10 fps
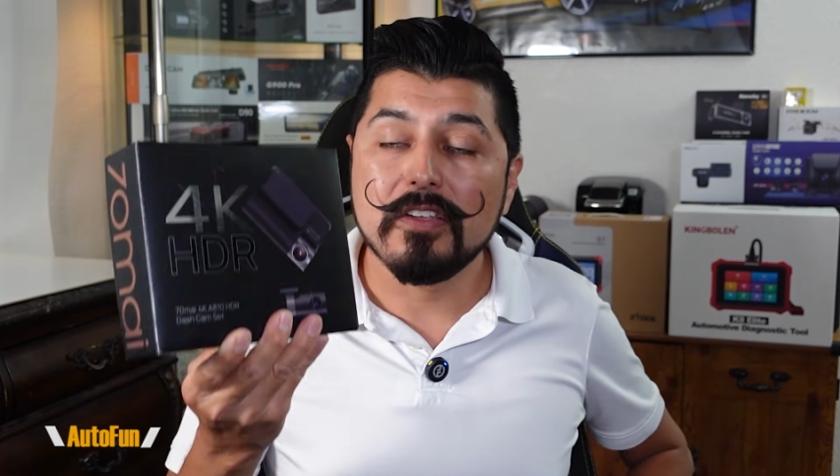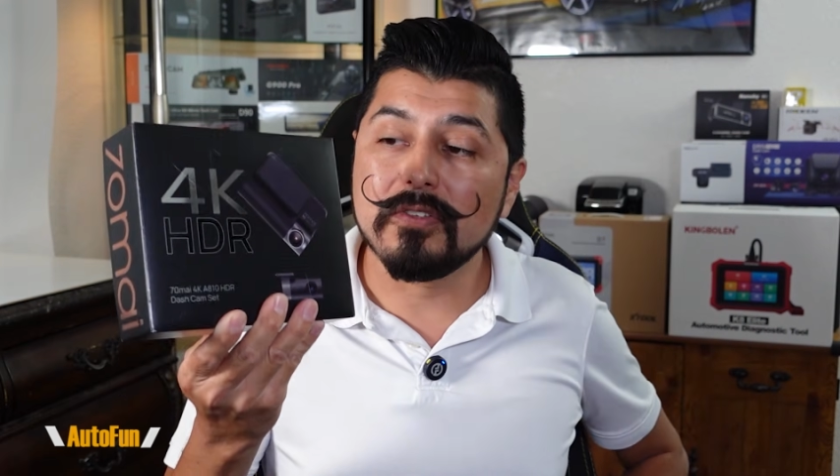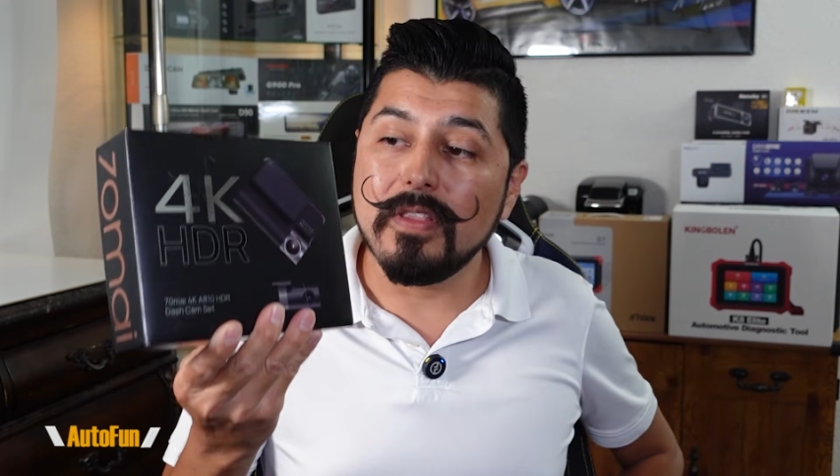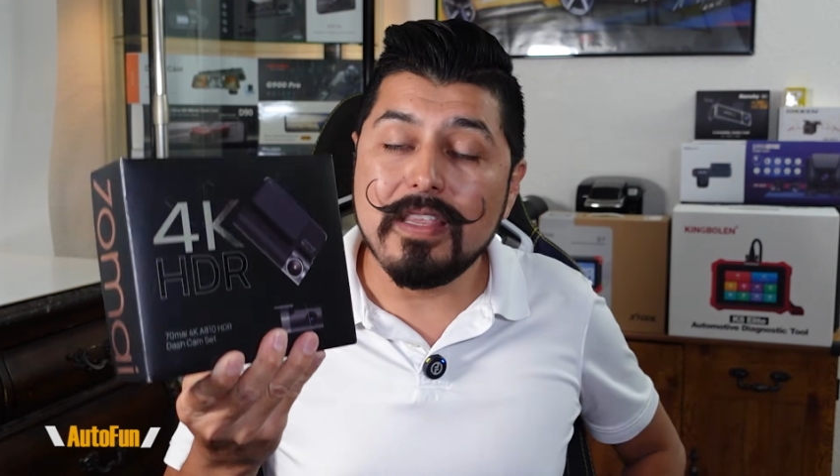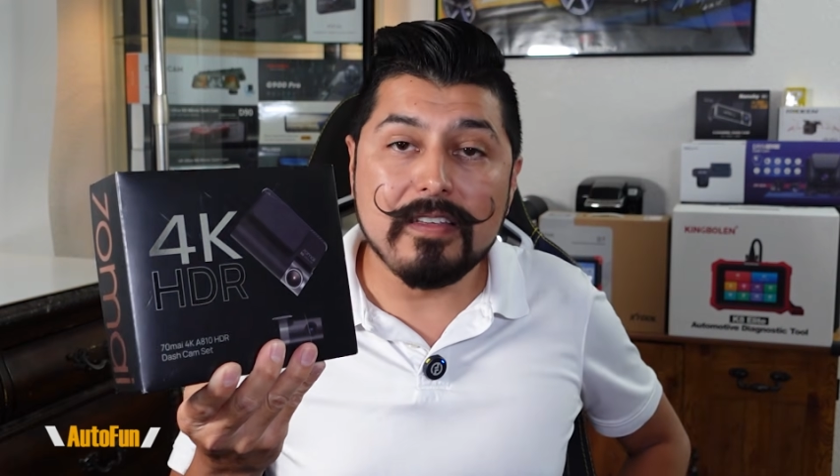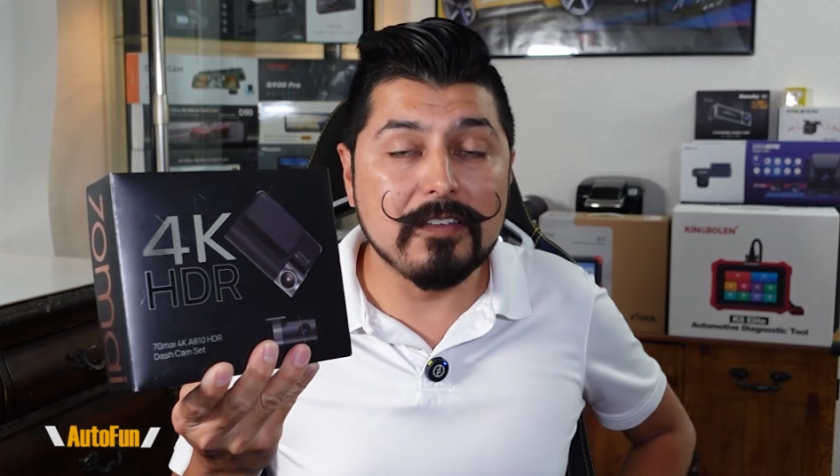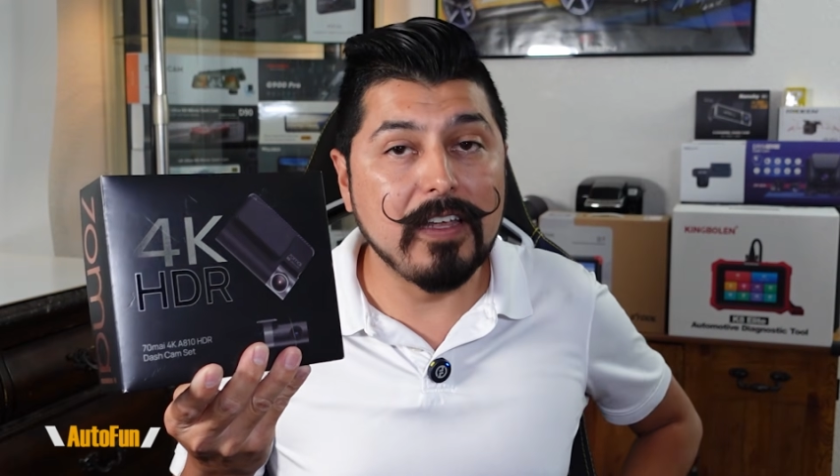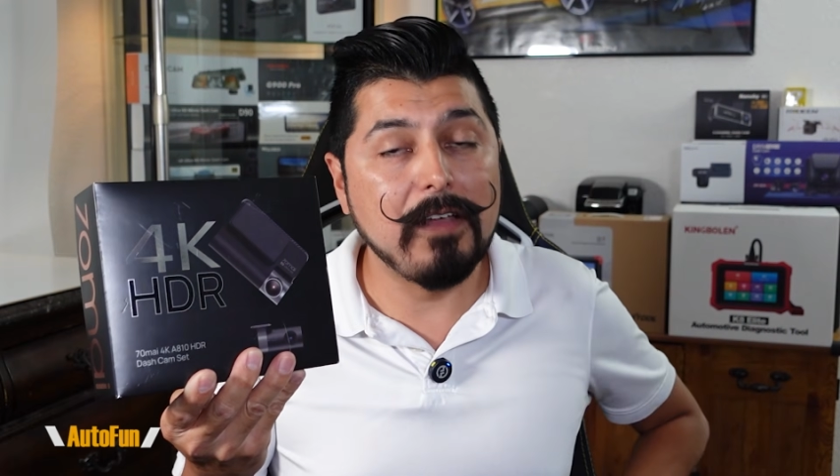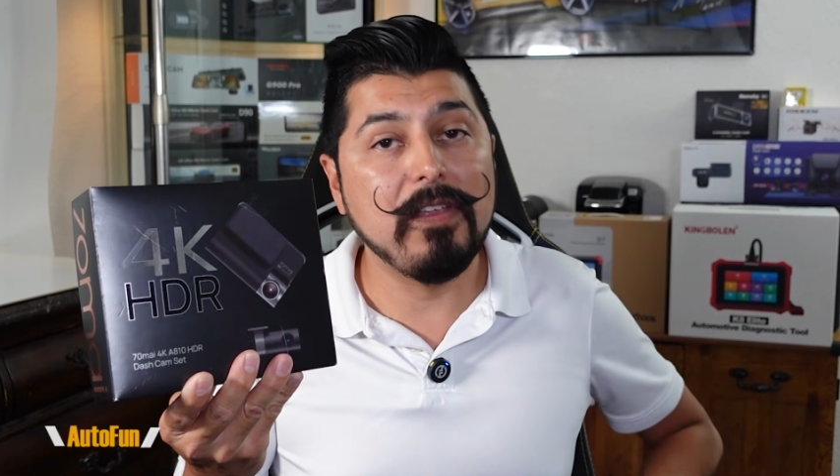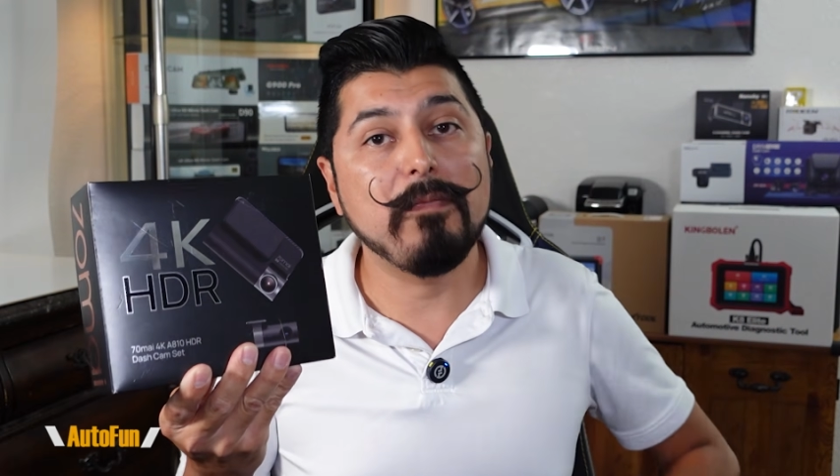So this is
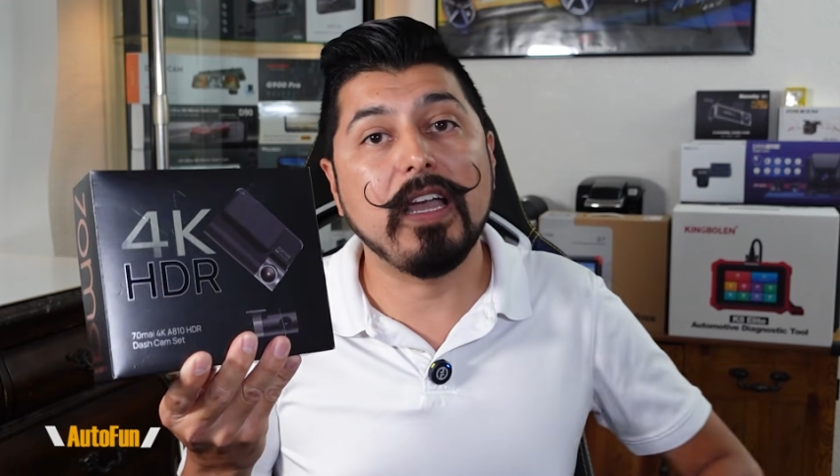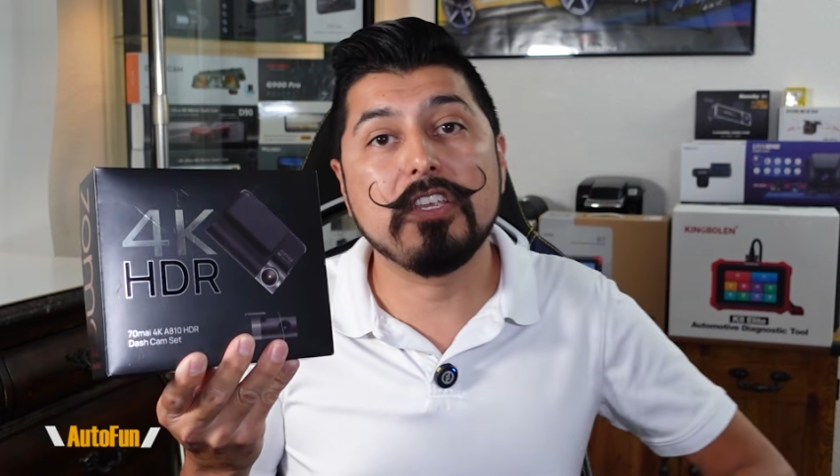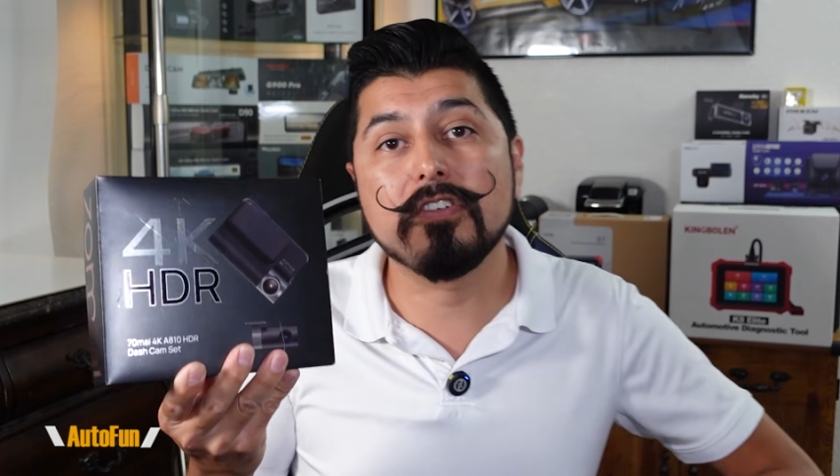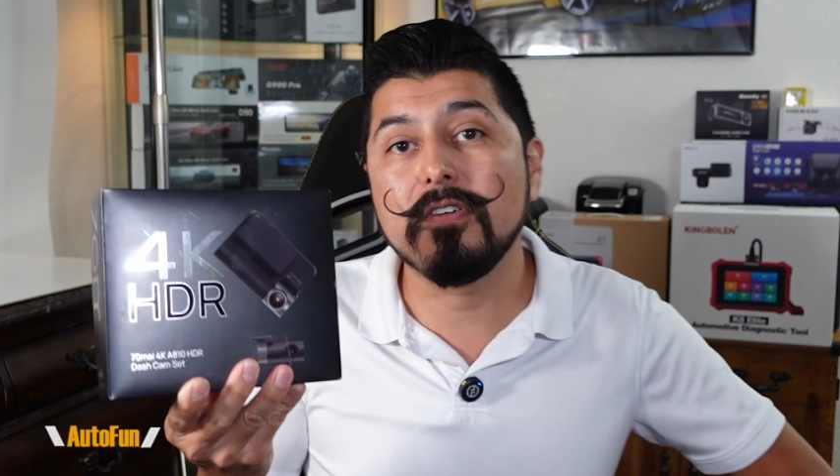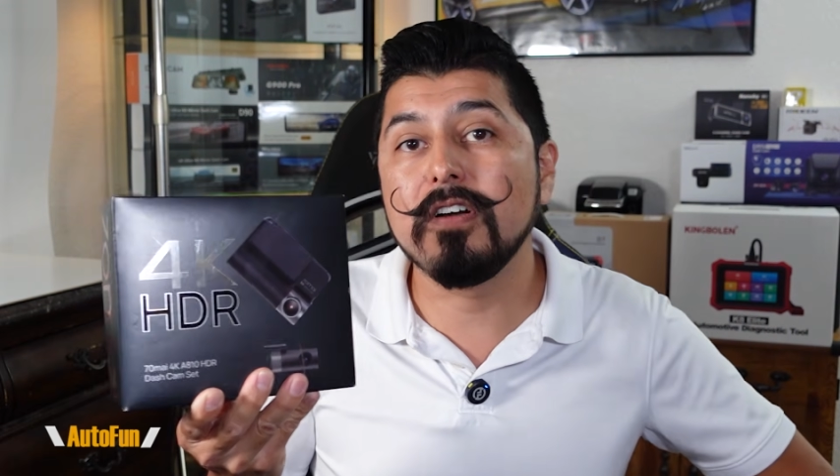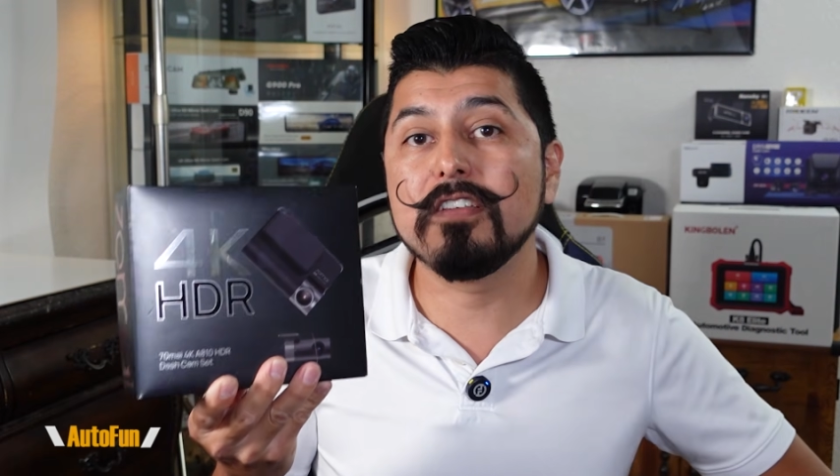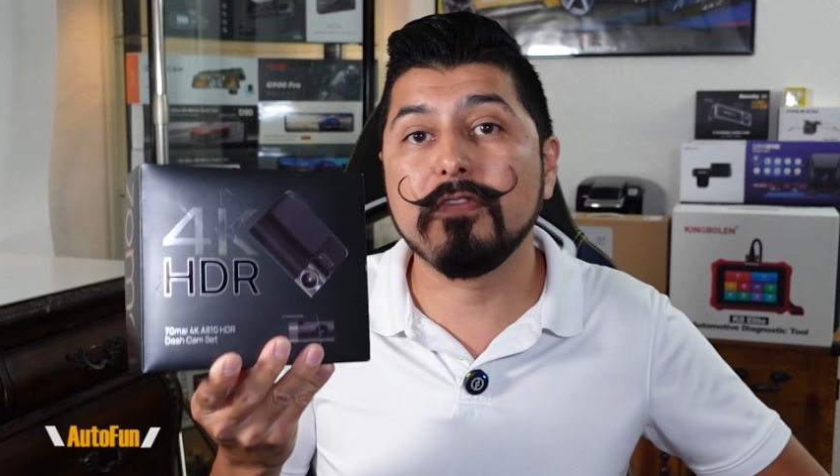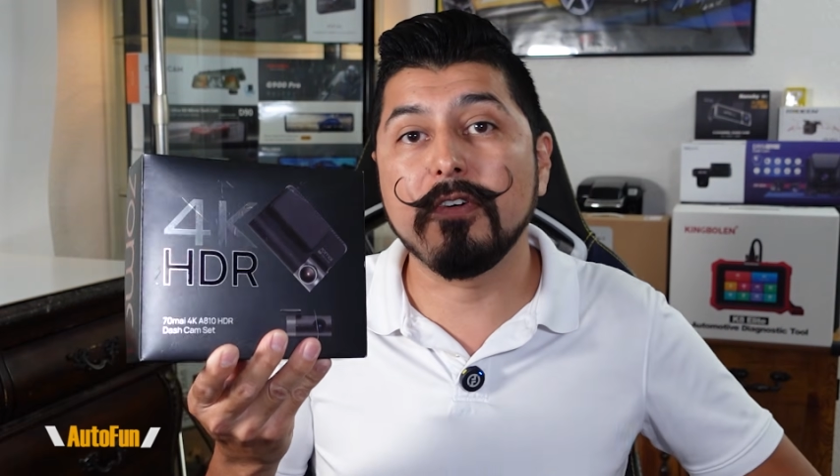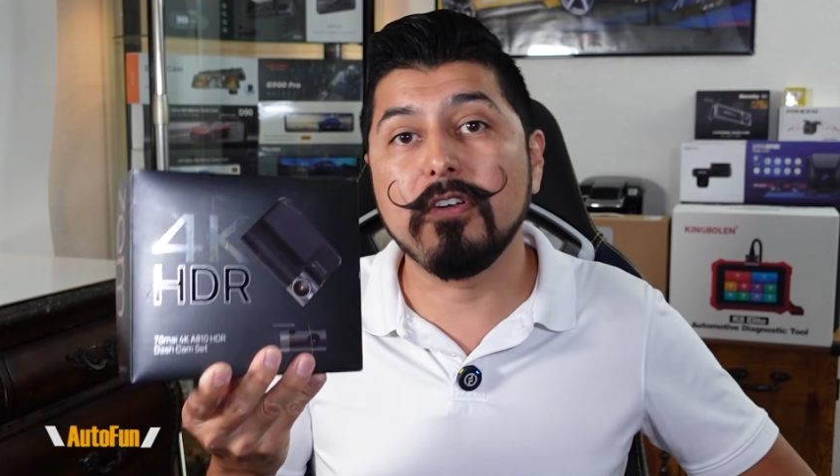gonna be my choice for